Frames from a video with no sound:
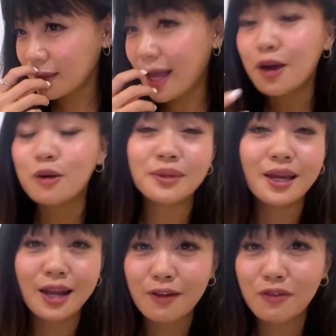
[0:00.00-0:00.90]
I hope
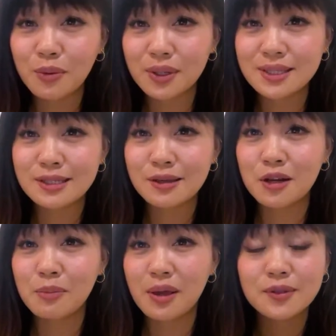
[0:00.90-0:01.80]
that everyone's
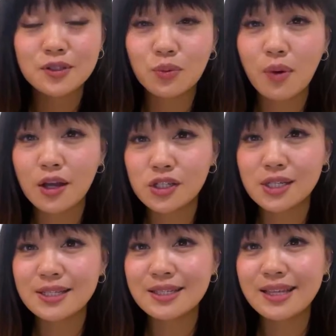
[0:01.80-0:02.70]
going to be able to watch
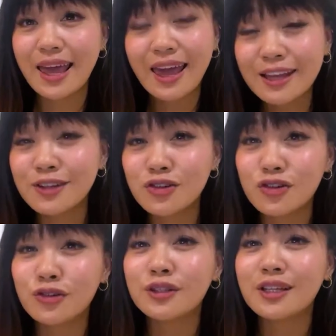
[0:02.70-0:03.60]
this and
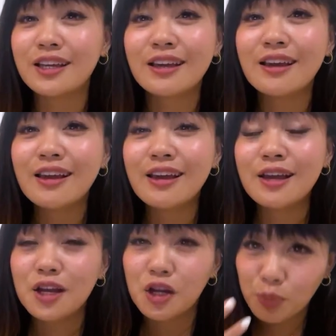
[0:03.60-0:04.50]
truly
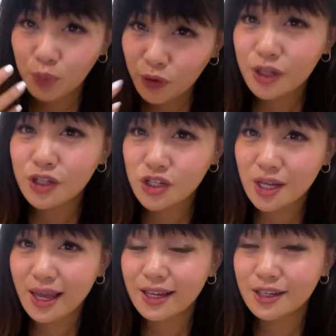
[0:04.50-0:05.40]

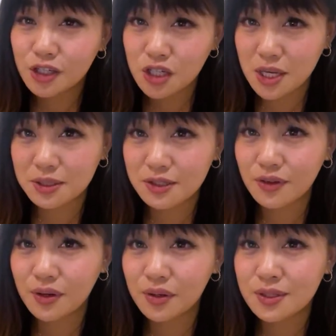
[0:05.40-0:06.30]
appreciate
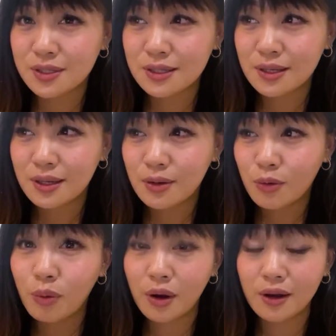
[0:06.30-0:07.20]
Shakespeare's
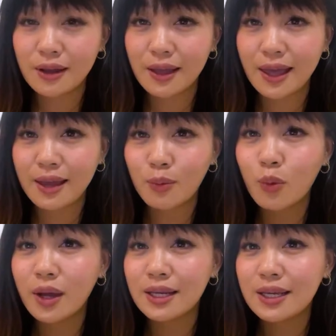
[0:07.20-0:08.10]
work and
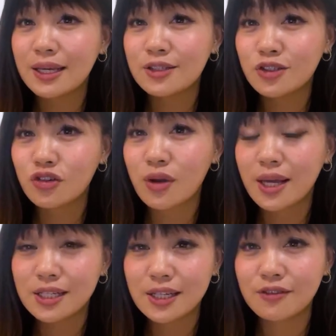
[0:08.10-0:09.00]
what he's
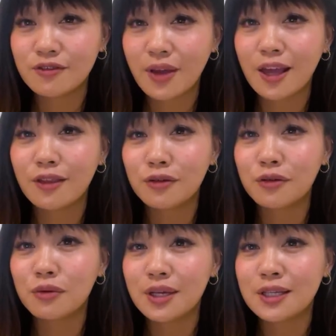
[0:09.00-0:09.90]
trying to convey
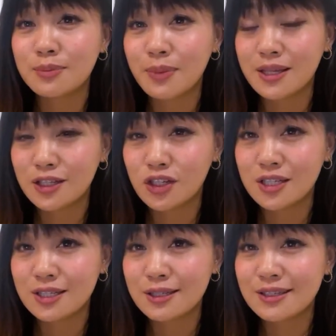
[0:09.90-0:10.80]
through his
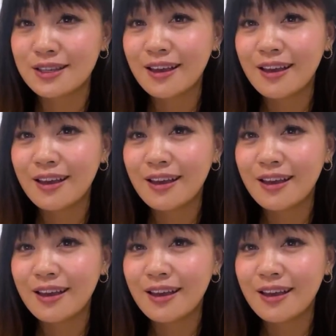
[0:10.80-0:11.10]
messages.